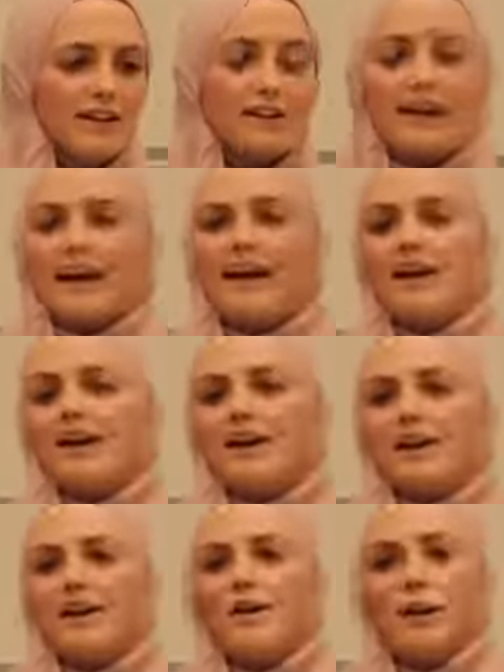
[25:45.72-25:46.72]
dare.
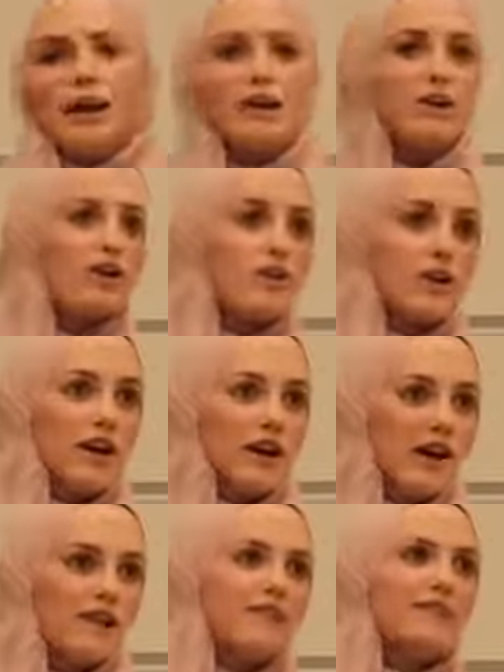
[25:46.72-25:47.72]
Why don't you try it
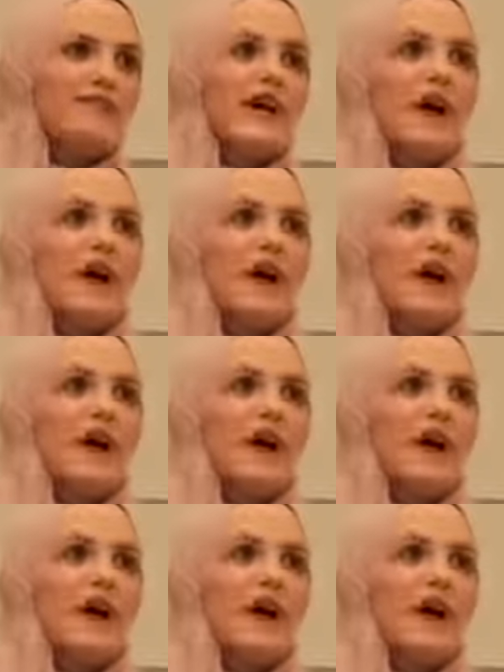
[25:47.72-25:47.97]
out?